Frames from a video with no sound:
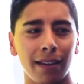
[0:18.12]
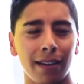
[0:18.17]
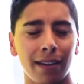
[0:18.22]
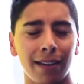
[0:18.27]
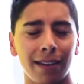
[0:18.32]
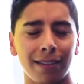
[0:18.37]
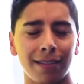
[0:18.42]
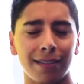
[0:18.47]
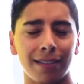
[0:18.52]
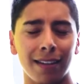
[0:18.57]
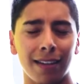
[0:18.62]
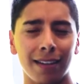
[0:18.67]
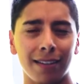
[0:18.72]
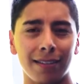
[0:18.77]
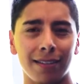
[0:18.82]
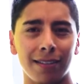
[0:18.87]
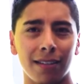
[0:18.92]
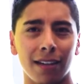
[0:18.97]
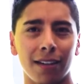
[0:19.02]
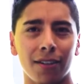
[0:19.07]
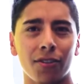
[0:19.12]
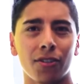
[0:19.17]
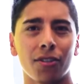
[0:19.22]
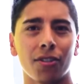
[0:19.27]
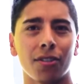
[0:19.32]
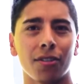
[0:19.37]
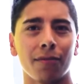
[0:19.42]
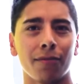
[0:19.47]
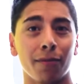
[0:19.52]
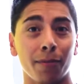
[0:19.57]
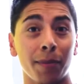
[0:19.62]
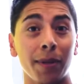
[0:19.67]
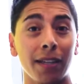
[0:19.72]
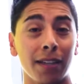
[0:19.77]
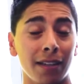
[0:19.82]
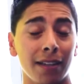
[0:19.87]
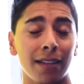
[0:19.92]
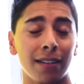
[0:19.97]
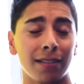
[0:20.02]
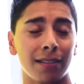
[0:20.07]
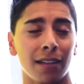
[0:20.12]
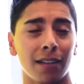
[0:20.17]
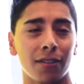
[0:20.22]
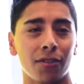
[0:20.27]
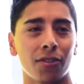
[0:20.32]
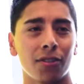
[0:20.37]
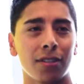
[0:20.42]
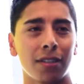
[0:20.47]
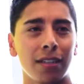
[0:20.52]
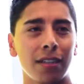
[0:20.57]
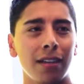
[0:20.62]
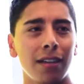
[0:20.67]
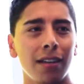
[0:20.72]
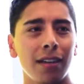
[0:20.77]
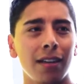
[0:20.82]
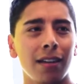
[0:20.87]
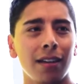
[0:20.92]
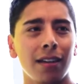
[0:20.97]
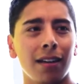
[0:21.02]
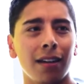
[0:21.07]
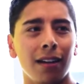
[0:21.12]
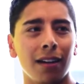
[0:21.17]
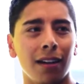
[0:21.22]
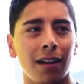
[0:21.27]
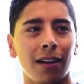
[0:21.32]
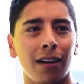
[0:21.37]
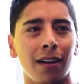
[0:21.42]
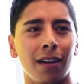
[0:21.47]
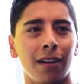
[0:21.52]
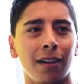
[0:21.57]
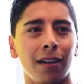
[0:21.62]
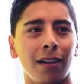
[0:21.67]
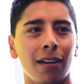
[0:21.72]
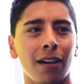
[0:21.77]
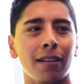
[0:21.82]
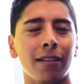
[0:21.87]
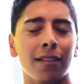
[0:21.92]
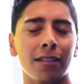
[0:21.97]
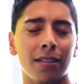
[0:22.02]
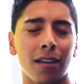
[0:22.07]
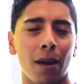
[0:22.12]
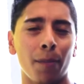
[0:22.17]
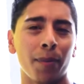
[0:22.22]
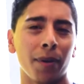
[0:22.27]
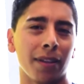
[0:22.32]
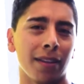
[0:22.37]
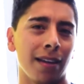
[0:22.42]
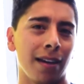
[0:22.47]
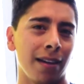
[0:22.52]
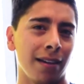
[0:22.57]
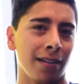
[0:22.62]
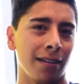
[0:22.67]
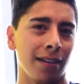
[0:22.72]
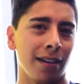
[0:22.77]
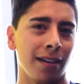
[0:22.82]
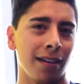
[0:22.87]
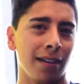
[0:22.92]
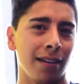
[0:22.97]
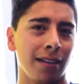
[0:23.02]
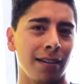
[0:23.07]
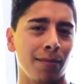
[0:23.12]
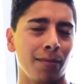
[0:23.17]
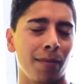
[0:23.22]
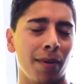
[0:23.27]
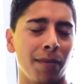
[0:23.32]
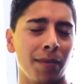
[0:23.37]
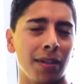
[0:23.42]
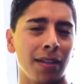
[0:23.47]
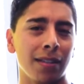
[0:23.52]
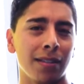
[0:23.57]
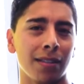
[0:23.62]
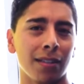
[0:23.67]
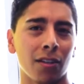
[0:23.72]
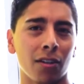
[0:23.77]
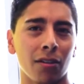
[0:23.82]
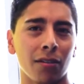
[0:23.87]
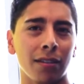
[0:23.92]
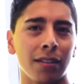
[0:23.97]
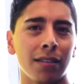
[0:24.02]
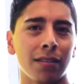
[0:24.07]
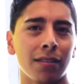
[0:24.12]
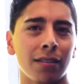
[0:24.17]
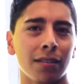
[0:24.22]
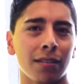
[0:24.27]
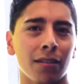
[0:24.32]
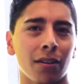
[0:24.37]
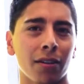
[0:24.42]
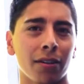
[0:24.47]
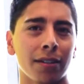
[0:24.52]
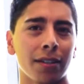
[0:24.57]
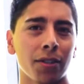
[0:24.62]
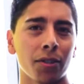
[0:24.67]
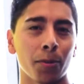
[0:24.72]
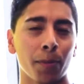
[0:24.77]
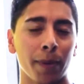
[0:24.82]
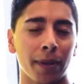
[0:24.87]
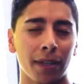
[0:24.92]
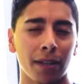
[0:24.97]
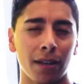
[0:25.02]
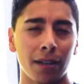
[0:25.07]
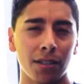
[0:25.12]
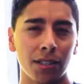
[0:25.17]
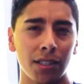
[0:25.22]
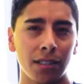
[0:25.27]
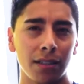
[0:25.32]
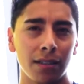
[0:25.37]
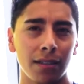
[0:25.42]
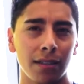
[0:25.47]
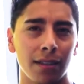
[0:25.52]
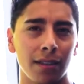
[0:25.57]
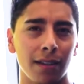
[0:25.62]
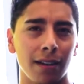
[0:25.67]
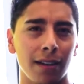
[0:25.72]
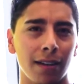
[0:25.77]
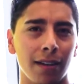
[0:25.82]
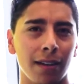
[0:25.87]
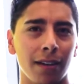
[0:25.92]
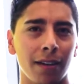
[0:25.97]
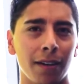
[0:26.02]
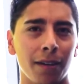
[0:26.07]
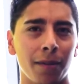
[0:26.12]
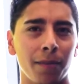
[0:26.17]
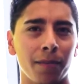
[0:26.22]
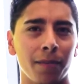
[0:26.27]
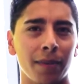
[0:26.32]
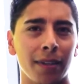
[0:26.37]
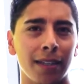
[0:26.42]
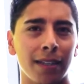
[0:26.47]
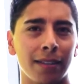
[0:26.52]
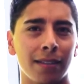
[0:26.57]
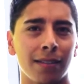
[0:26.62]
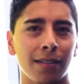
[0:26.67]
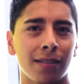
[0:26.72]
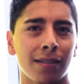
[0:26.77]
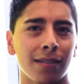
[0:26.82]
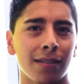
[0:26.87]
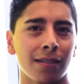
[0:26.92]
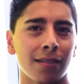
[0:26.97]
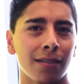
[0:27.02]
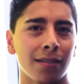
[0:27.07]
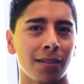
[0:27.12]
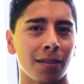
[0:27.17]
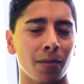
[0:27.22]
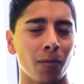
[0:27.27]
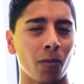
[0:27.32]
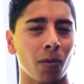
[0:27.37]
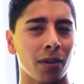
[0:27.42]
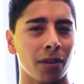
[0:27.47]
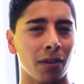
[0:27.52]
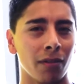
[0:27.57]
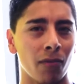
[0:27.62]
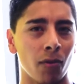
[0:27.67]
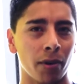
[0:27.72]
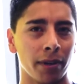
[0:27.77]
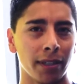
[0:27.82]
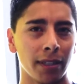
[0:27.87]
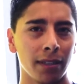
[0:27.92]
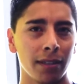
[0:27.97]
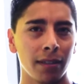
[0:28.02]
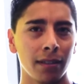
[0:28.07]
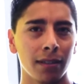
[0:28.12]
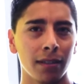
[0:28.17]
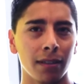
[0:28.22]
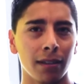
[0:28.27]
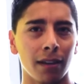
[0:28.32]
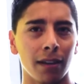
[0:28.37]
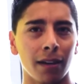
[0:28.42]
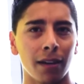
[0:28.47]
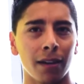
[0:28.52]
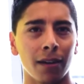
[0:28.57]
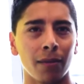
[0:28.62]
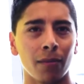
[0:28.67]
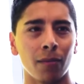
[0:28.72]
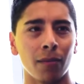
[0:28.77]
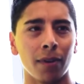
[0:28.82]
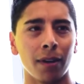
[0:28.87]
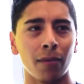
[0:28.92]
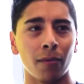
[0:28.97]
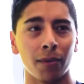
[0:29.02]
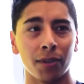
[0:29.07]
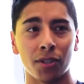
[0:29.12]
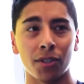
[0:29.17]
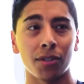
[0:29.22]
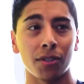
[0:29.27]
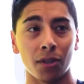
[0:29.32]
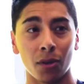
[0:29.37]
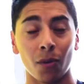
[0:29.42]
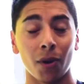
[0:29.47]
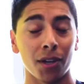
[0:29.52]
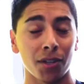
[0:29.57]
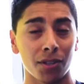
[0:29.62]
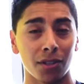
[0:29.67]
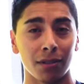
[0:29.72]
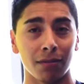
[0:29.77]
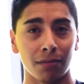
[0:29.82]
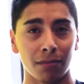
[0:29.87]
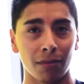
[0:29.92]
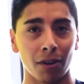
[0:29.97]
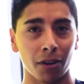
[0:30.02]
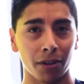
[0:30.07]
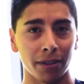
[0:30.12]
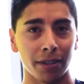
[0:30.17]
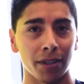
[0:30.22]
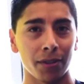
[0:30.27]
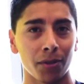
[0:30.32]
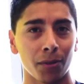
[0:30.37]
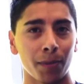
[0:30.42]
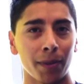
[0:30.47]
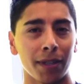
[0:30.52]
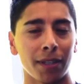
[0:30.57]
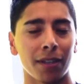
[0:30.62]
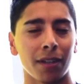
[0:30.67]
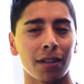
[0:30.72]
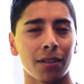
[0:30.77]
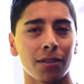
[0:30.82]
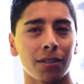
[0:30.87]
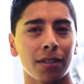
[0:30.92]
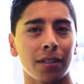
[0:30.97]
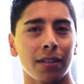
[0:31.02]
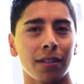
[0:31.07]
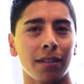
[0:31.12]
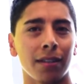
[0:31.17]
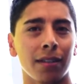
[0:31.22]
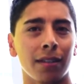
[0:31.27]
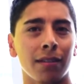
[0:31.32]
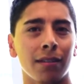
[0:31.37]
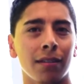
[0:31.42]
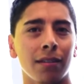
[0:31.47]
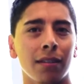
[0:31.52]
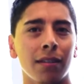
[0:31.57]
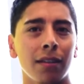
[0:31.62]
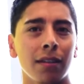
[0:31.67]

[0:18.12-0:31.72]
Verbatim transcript: it, it touched, for me, it touched uh, on a topic that maybe isn't current to architectural pedagogy um, it's somewhat avoided, um, and which is to question architectural pedagogy. It,